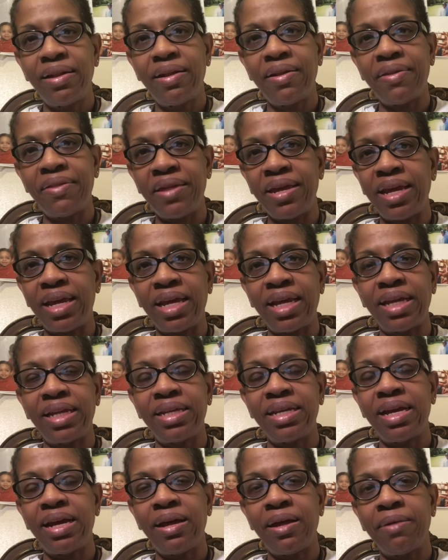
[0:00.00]

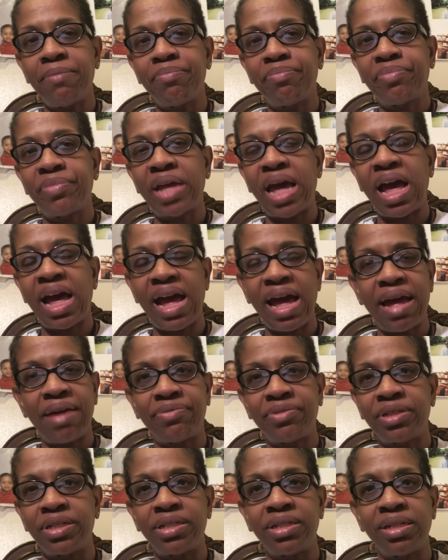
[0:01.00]
then um, I
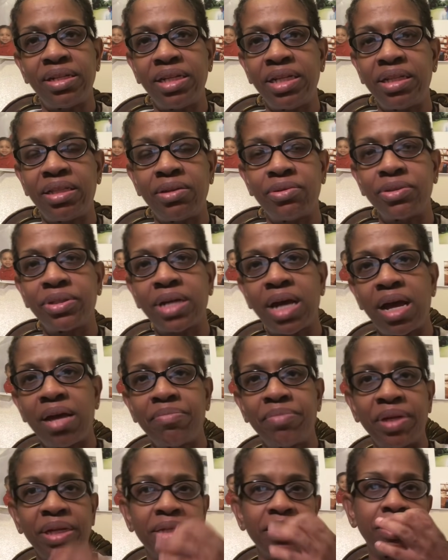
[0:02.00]
have to delete those
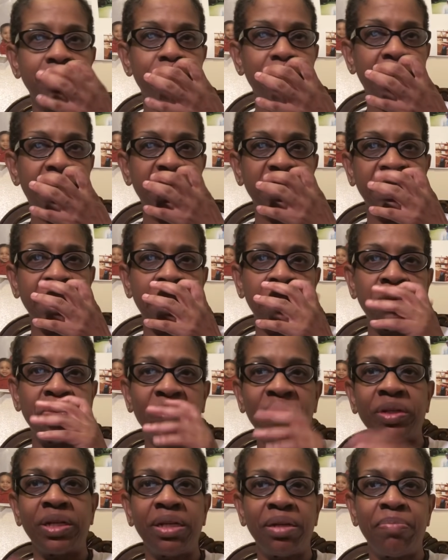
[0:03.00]
comments because I don't
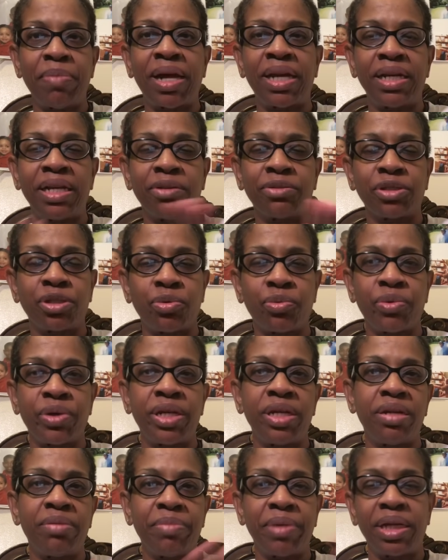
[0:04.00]
want anybody else to
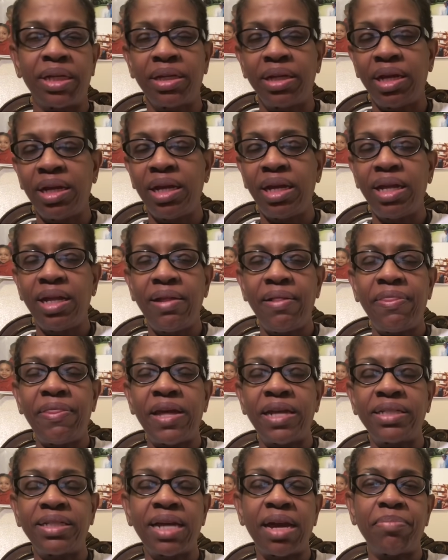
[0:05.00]
read them and
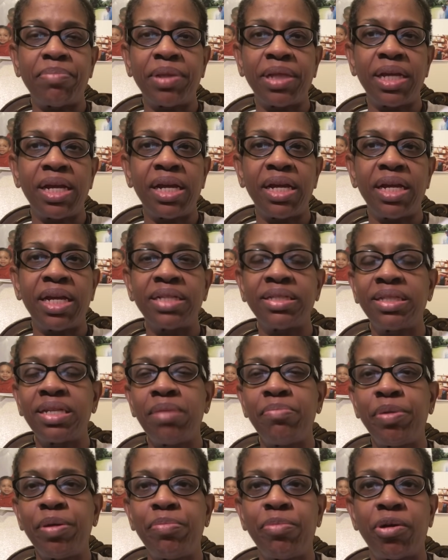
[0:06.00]
that type of thing. And
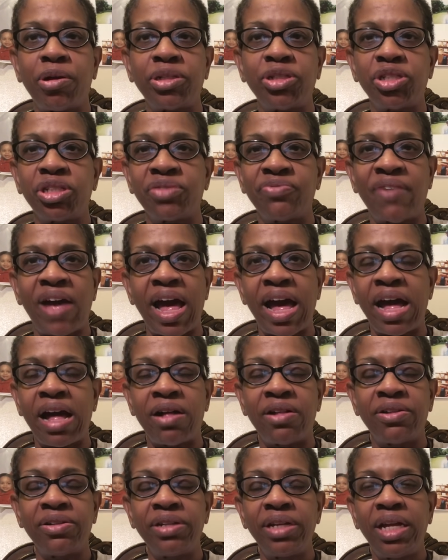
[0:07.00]
some people are just
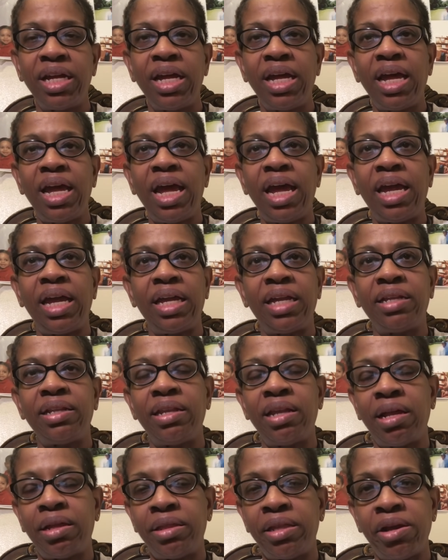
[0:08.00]
vile
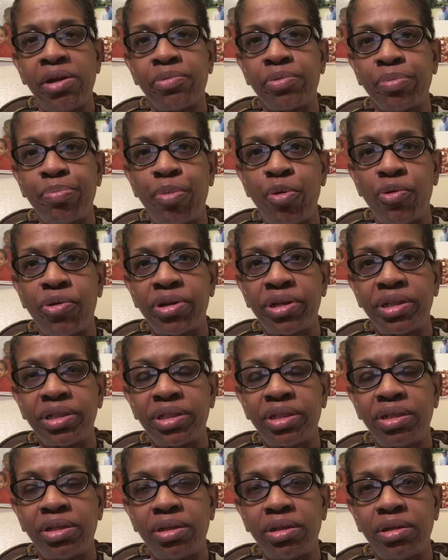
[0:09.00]
and they're reported
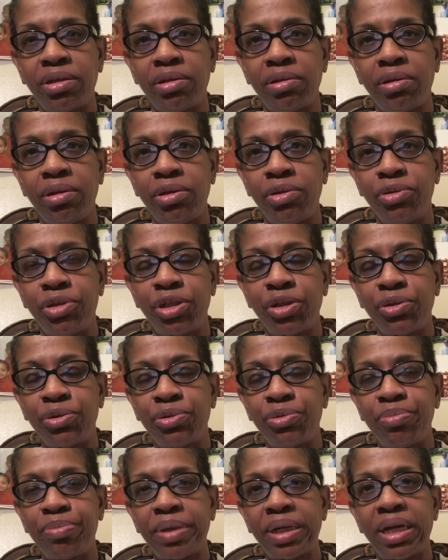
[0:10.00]
to YouTube
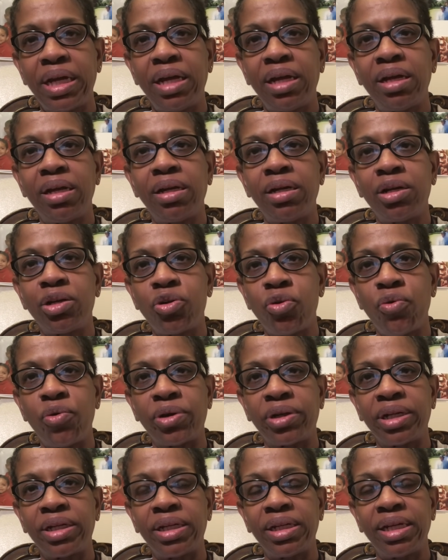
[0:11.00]

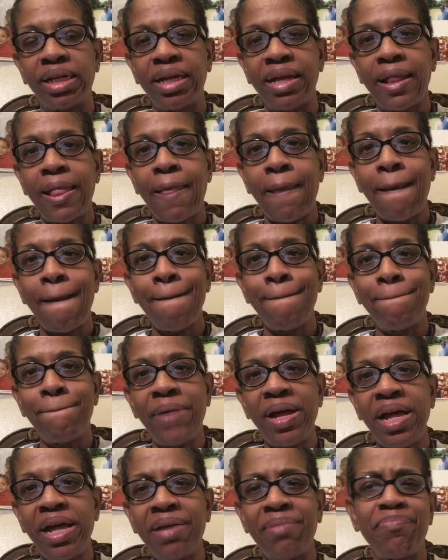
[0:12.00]
accordingly.
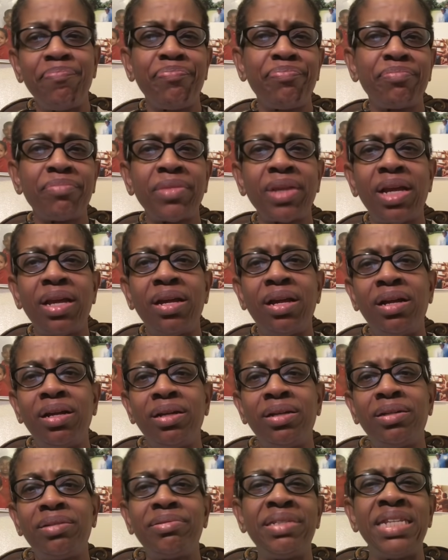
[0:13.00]
But
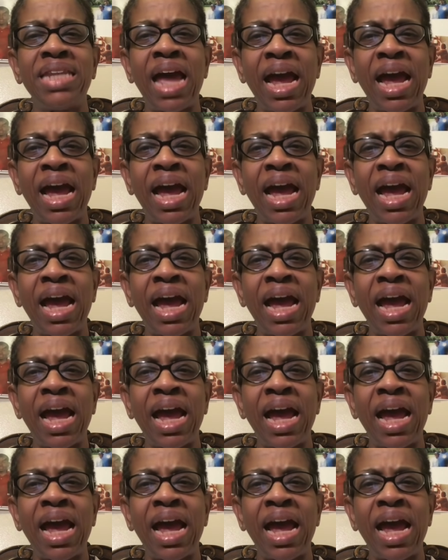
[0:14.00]
95%